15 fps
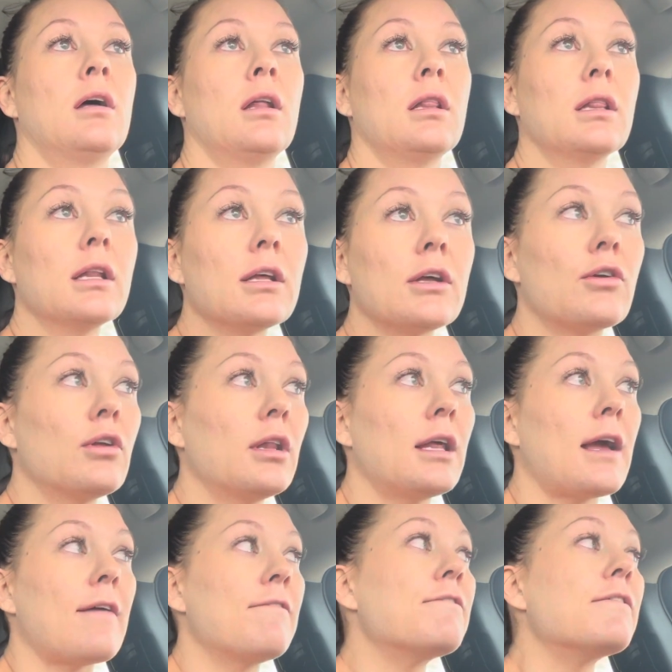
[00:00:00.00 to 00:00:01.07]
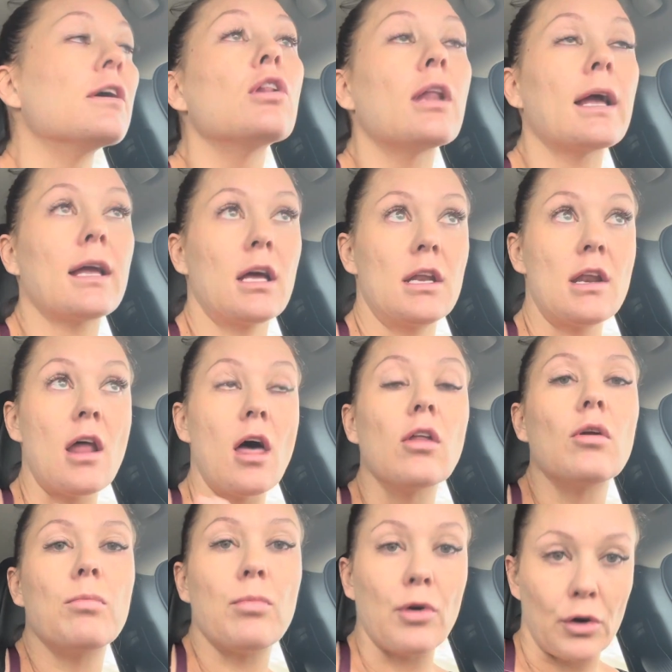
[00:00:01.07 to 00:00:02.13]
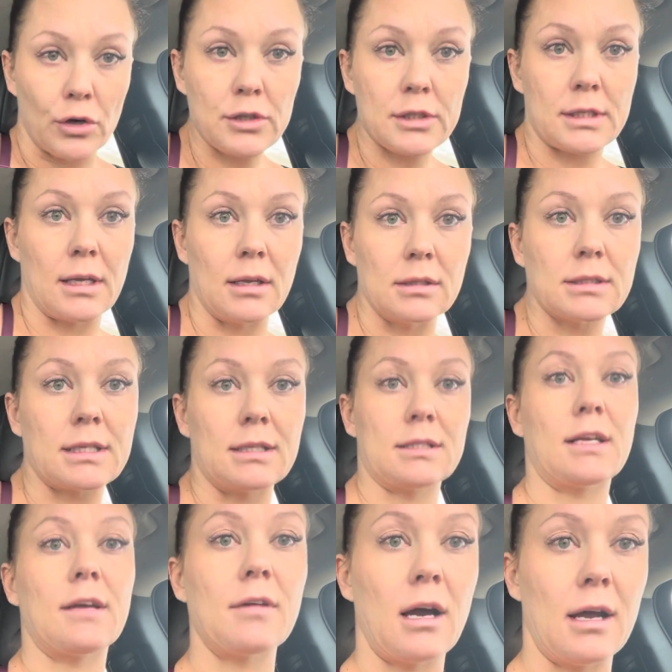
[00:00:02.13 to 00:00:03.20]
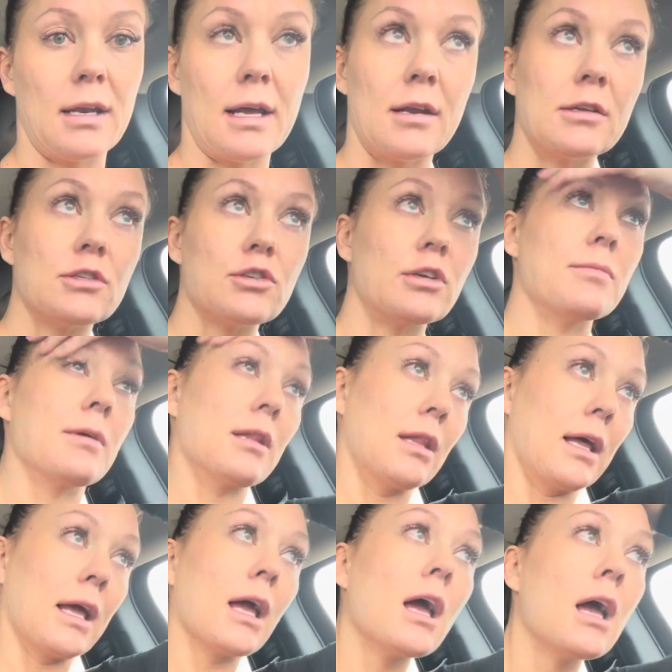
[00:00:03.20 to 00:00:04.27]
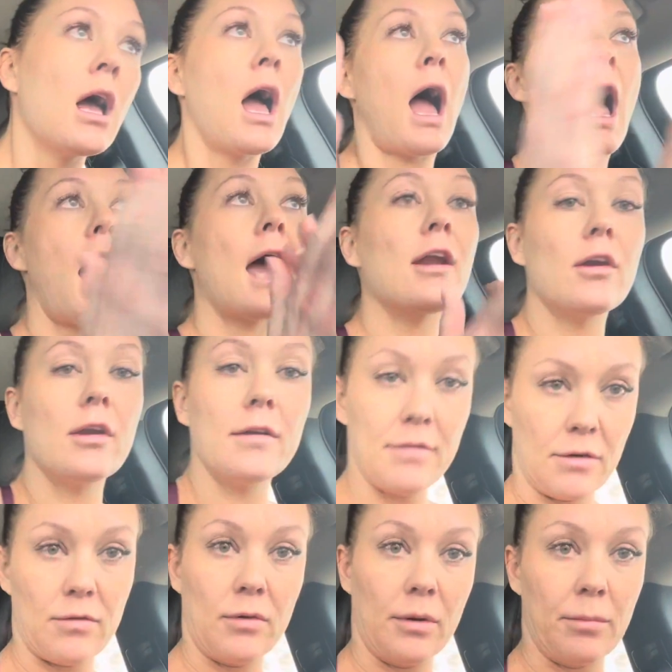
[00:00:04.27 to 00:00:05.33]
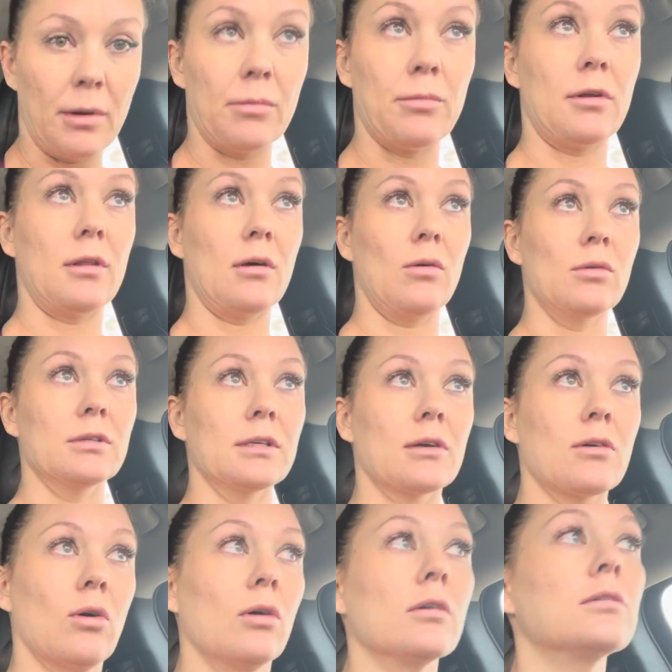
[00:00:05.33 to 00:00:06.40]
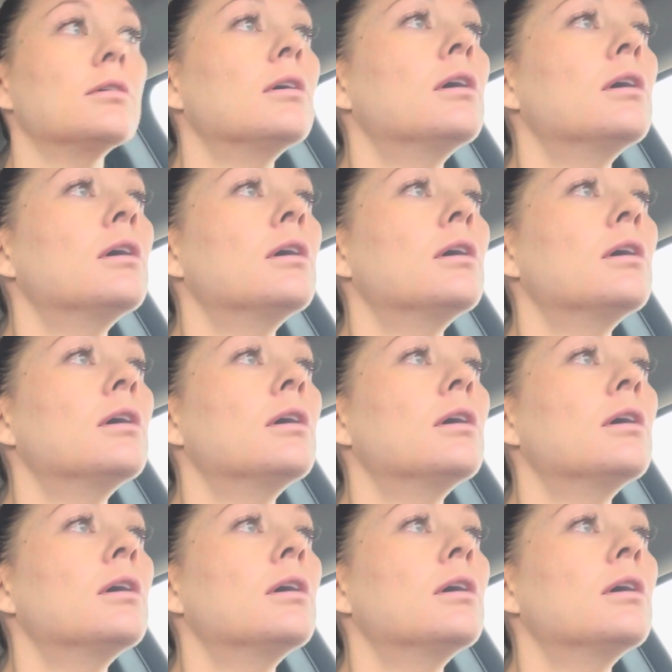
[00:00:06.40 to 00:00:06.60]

Literally, I feel like another person since I've gotten out of treatment. Like, I don't even remember the old Nicole.